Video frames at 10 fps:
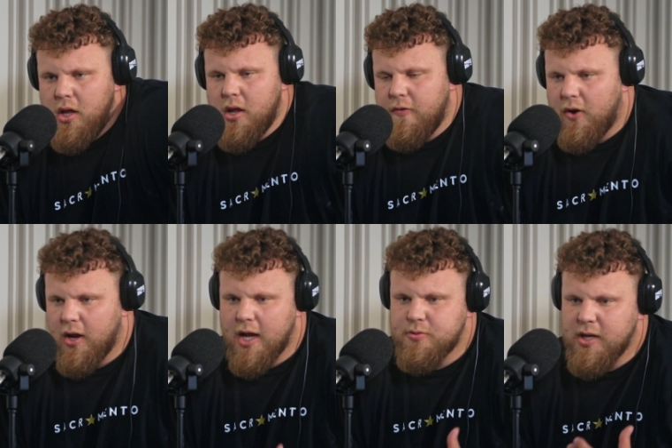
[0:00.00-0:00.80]

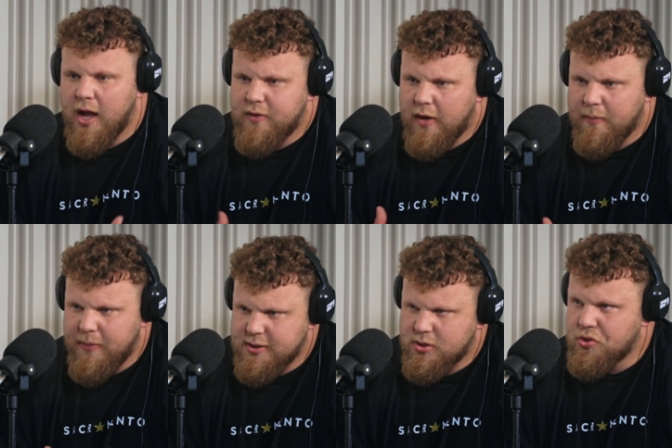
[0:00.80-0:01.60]
that's where you have to have a
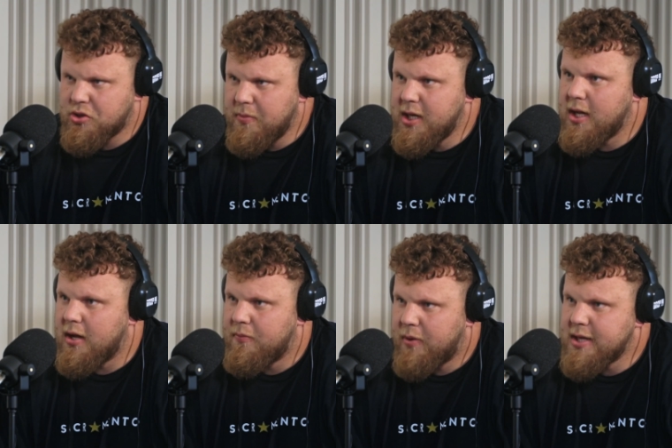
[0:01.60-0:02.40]
big social
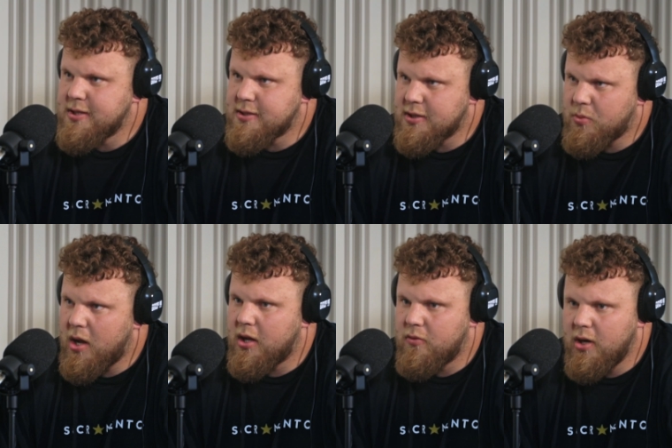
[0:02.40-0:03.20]
media presence as
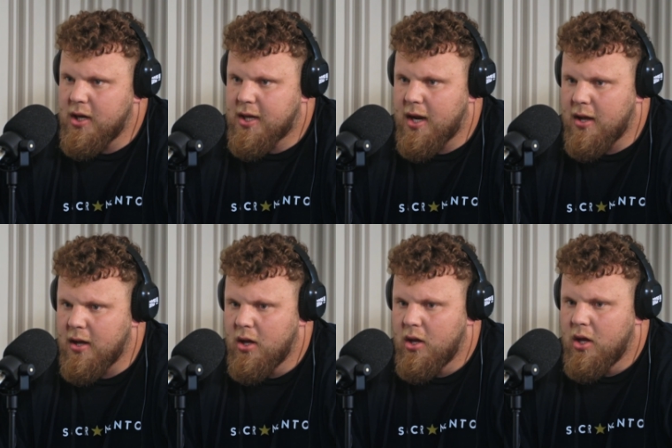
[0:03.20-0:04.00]
well, and really kind of,